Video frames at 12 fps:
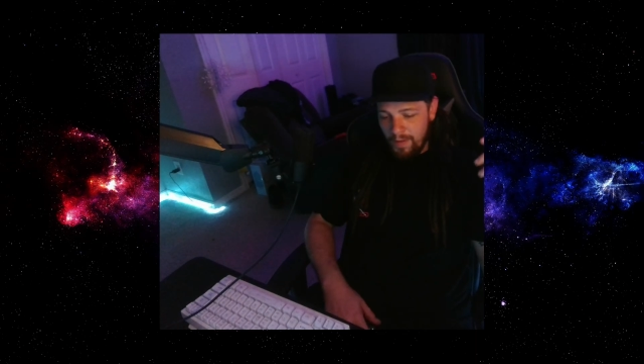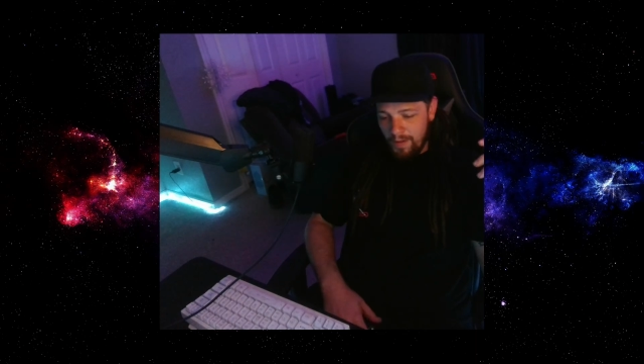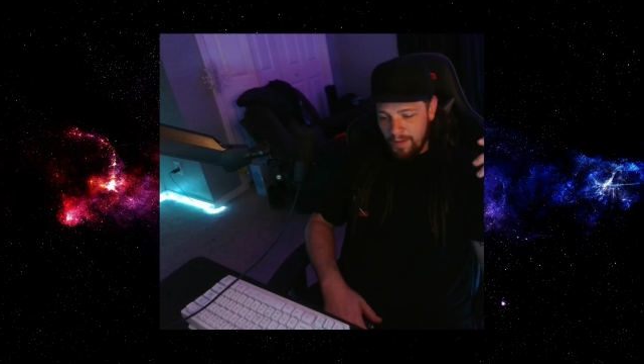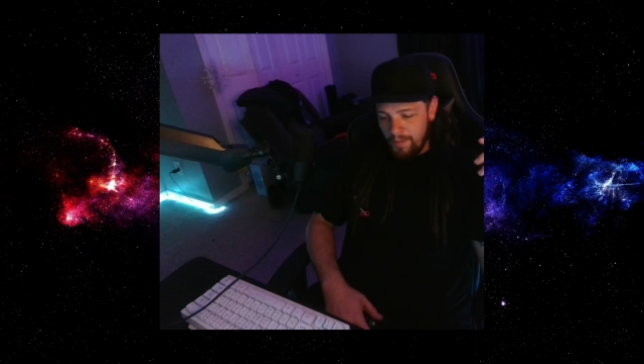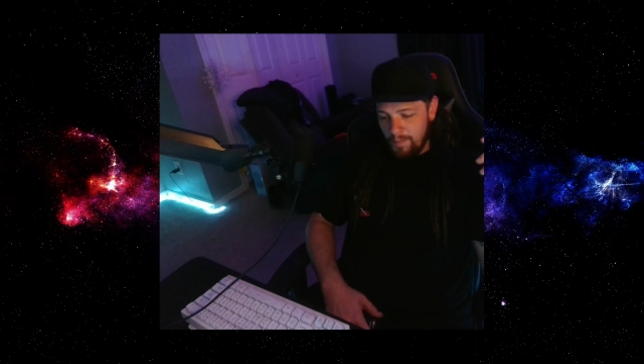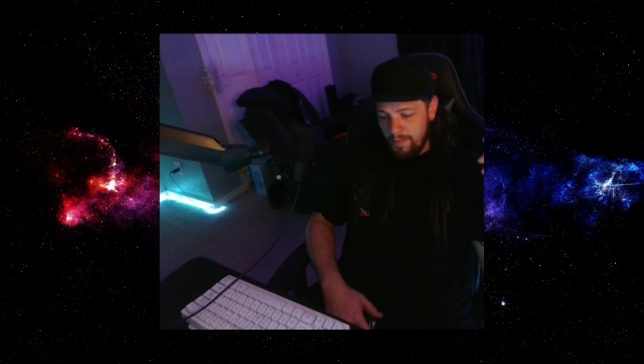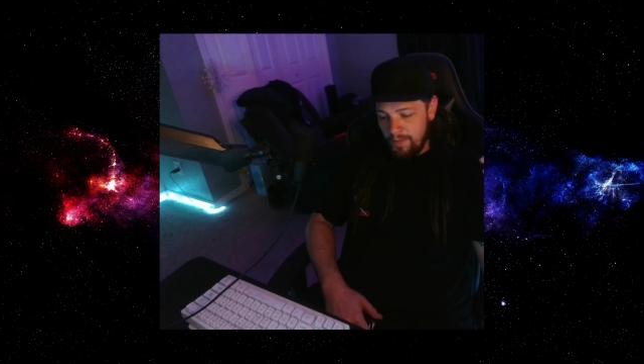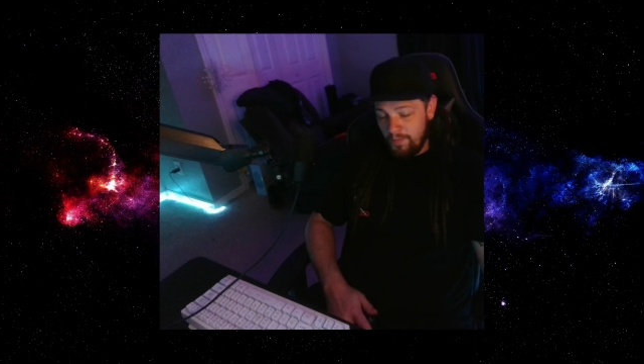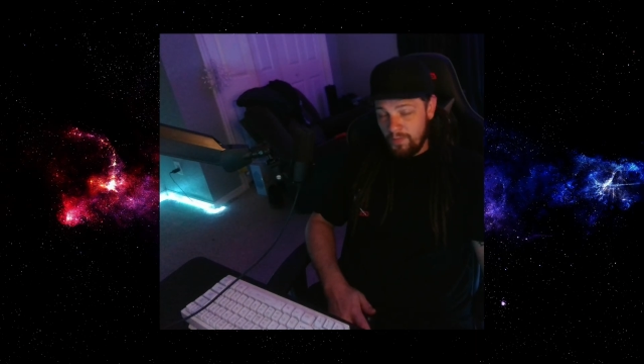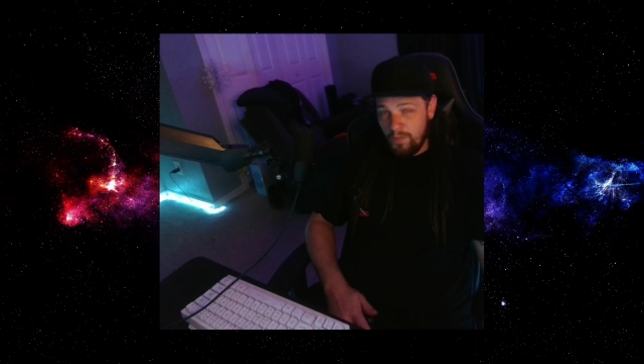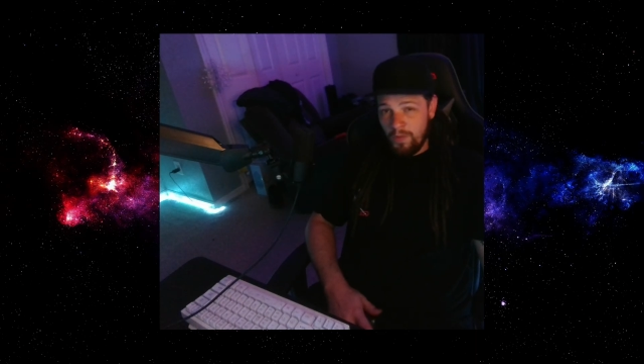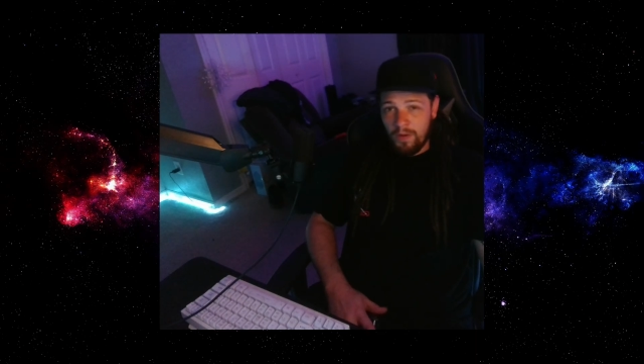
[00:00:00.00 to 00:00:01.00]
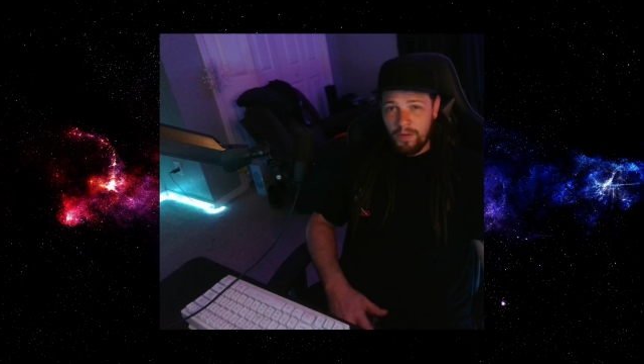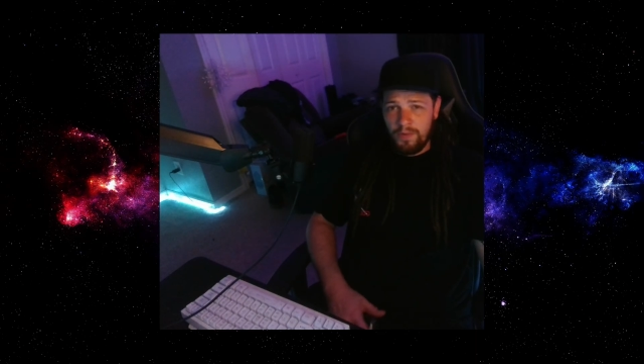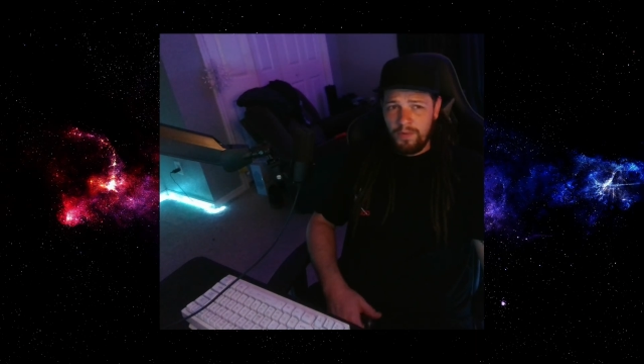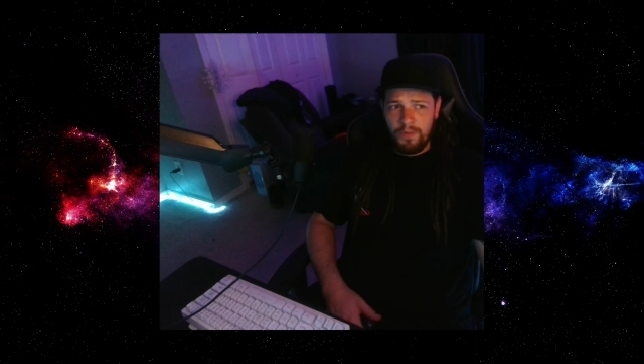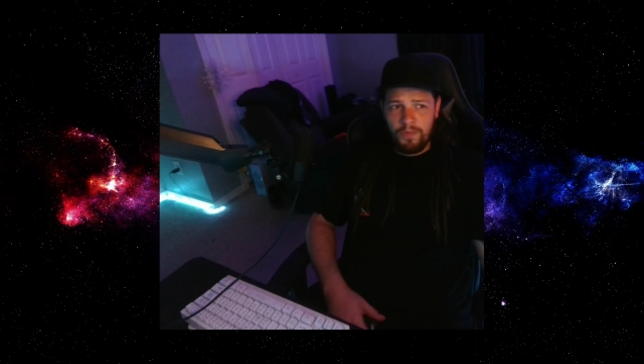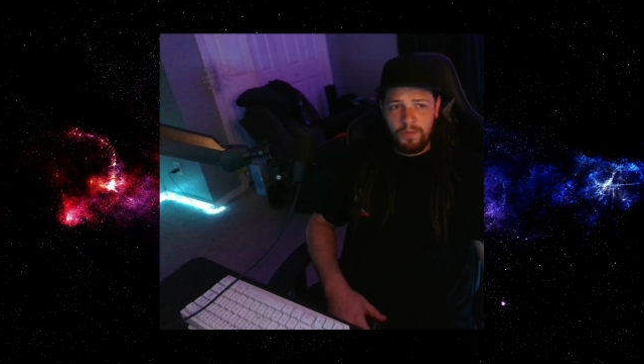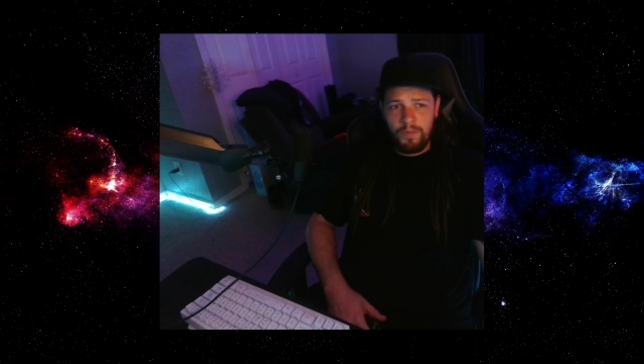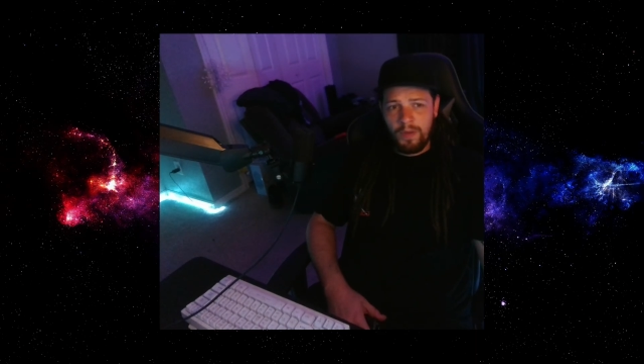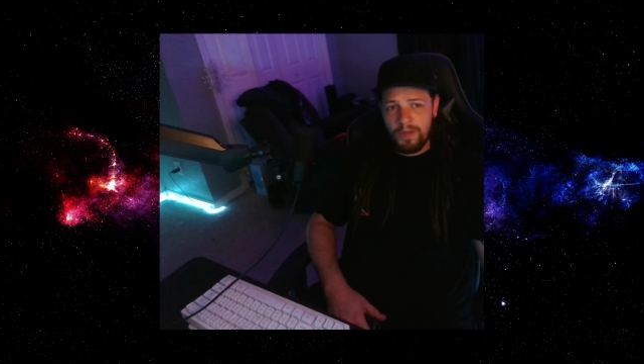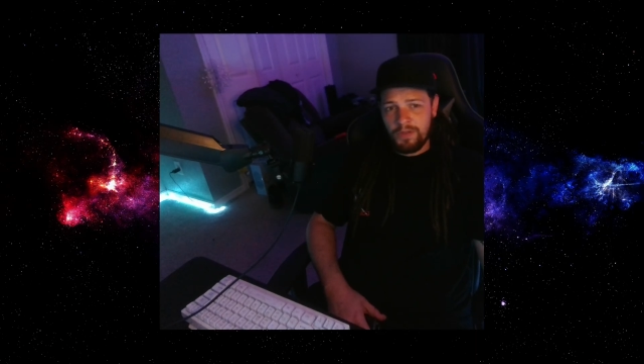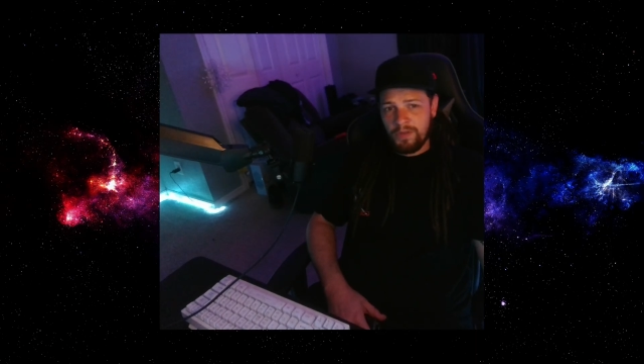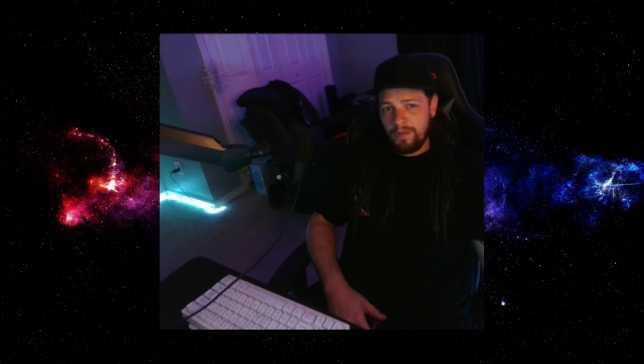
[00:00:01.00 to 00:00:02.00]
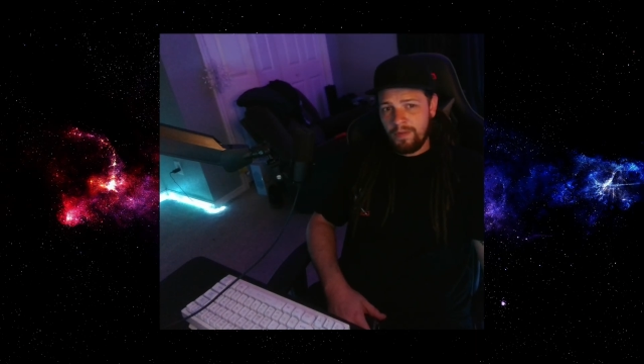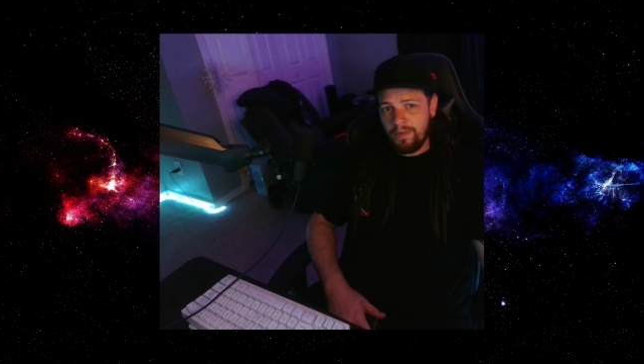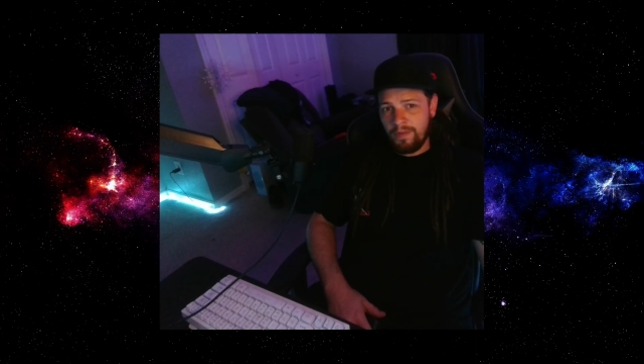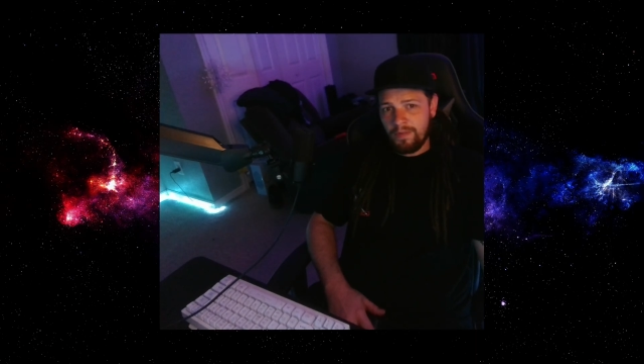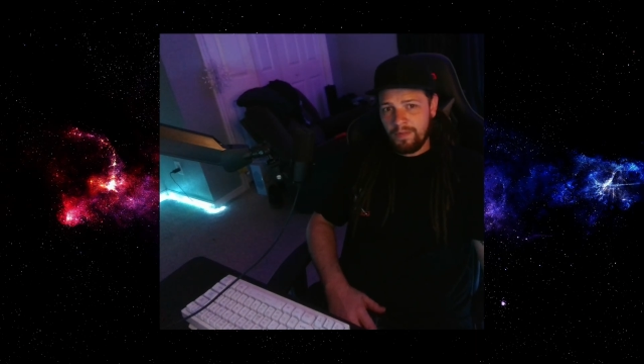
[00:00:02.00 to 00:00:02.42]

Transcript: If you are new watching this